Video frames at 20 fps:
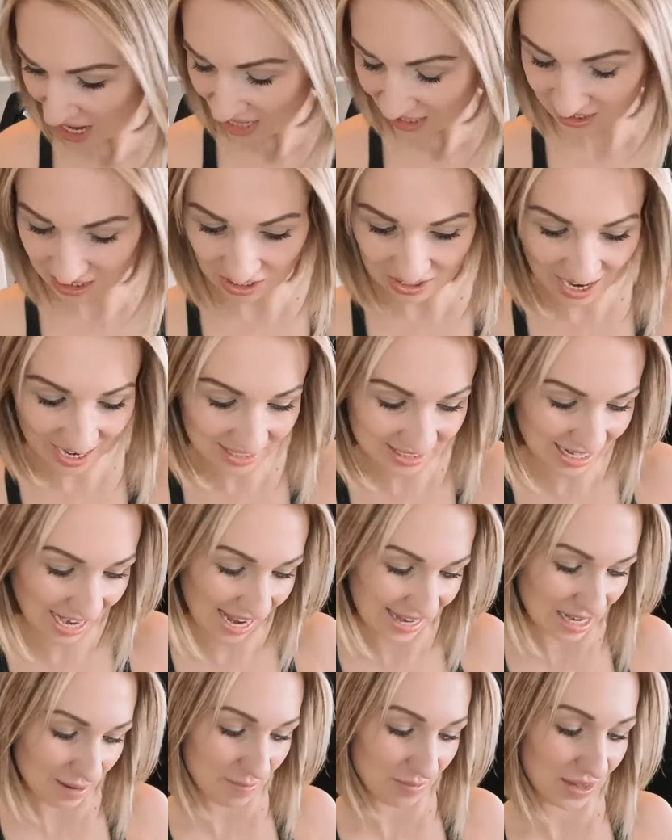So next
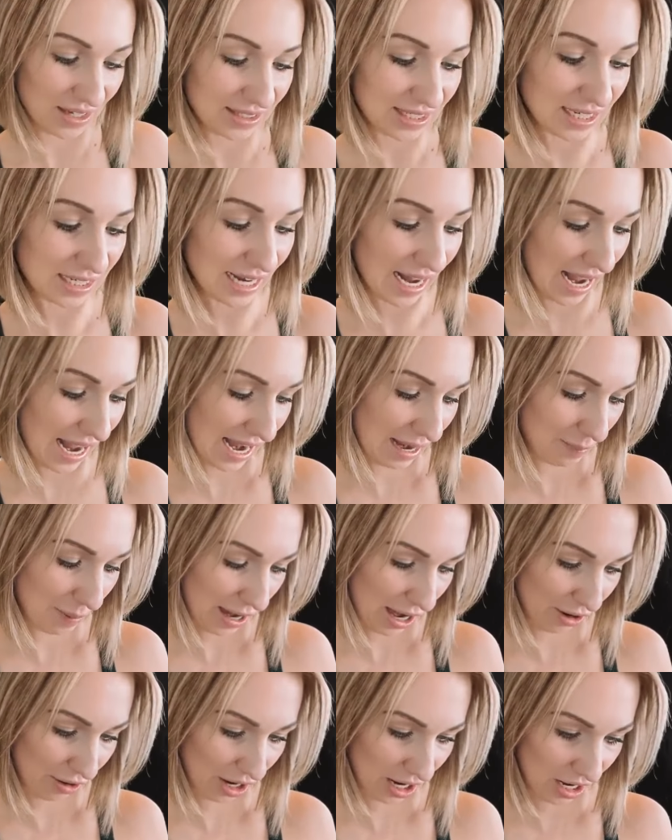item, this is a
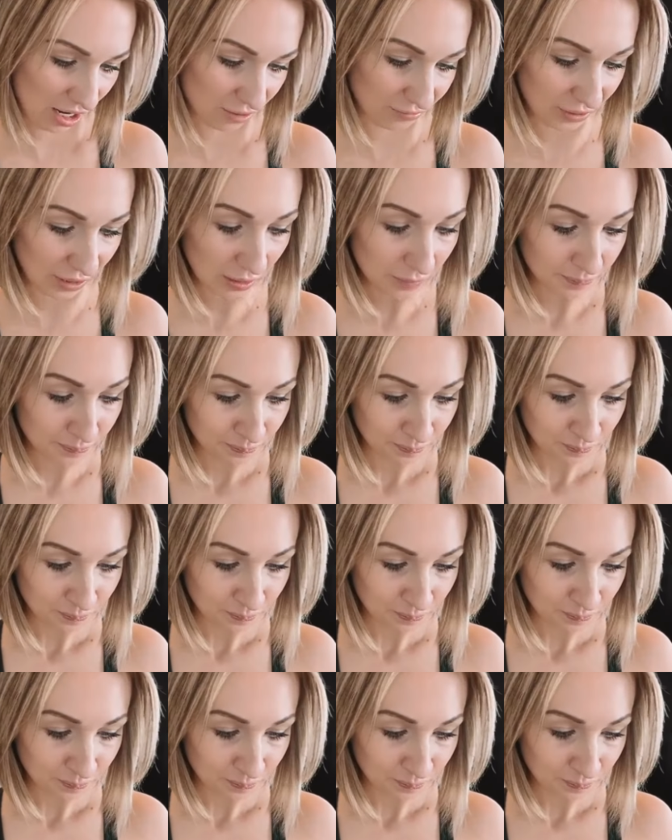pair of